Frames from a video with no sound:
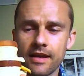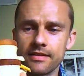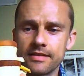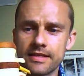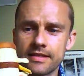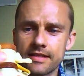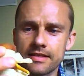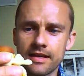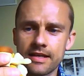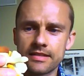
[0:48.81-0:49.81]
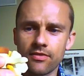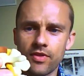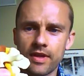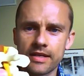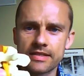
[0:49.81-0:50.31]
And the disc is nice and
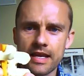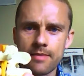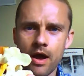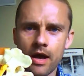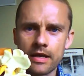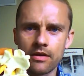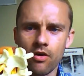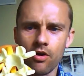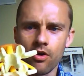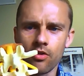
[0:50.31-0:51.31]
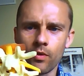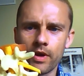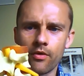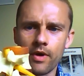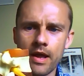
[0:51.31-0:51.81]
thick, same height all the way
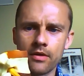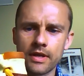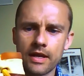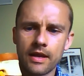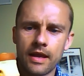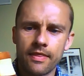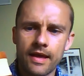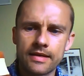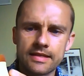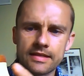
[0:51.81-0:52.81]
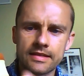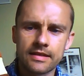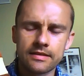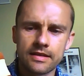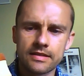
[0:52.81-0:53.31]
around. And that disc
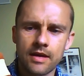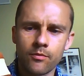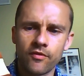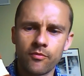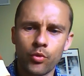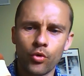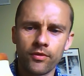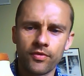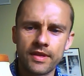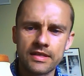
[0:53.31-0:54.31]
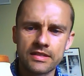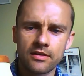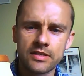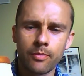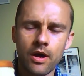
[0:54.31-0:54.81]
does a number of important things in
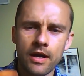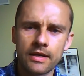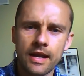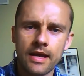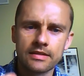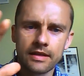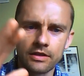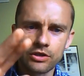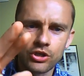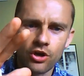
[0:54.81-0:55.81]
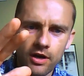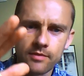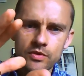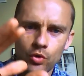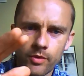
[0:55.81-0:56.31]
our spine. It acts like a shock
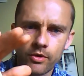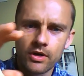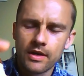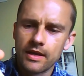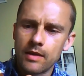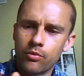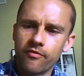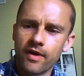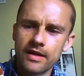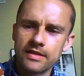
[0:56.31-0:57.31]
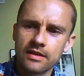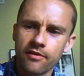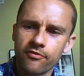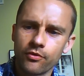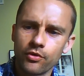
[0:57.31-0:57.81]
absorber. It provides
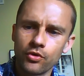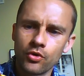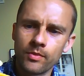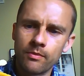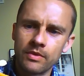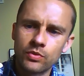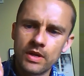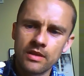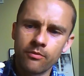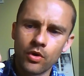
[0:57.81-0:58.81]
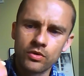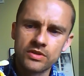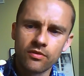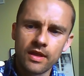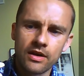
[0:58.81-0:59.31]
enough room in between the bones
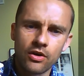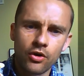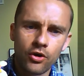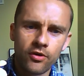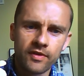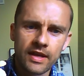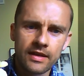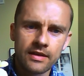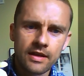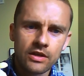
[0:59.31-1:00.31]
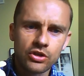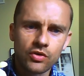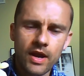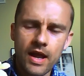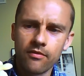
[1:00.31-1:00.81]
so that a nerve can
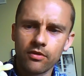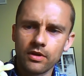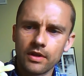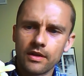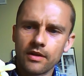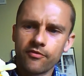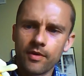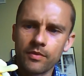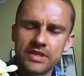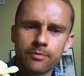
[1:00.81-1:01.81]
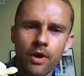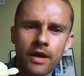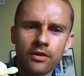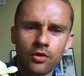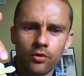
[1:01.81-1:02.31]
travel from the
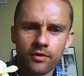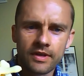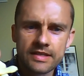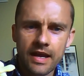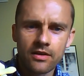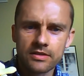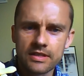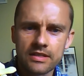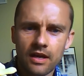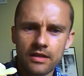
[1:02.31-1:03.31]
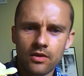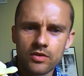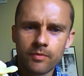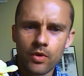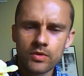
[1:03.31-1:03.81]
spinal cord that's housed inside those
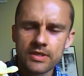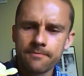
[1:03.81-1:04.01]
bones.